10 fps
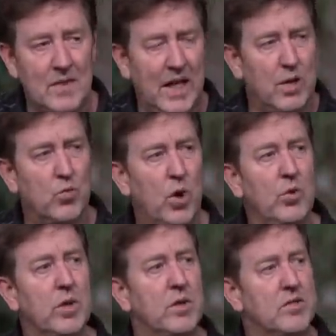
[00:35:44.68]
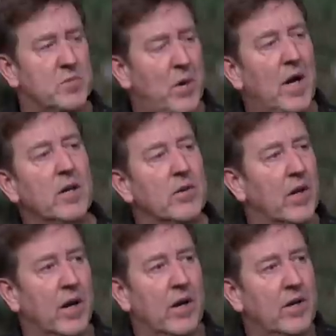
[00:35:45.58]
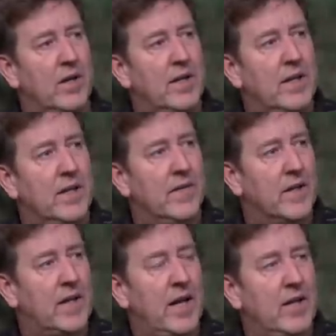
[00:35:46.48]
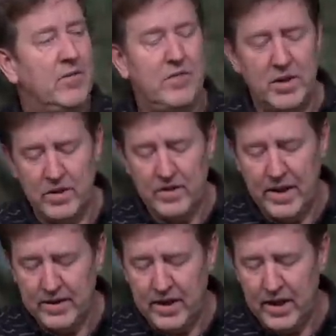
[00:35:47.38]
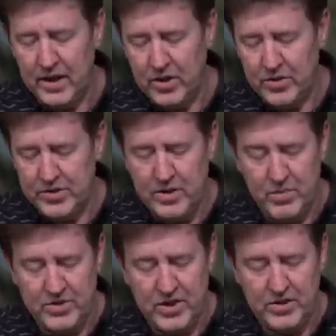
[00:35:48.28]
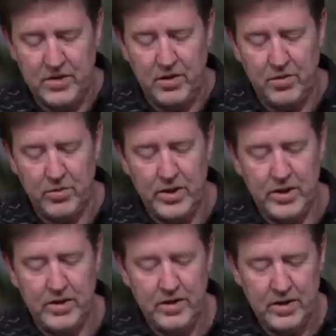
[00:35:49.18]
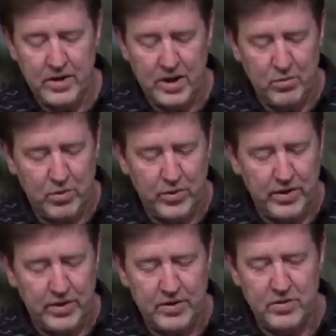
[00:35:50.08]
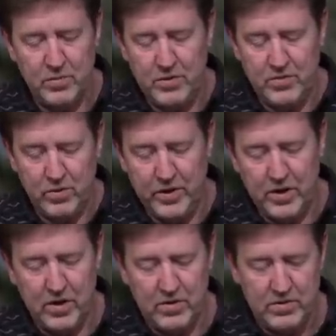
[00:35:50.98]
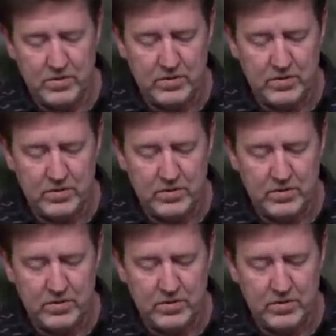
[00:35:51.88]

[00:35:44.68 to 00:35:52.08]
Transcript: And he wrote it inspired there in the cave near En Gedi. Go to Psalm sixty-three, and we'll read this one before we go.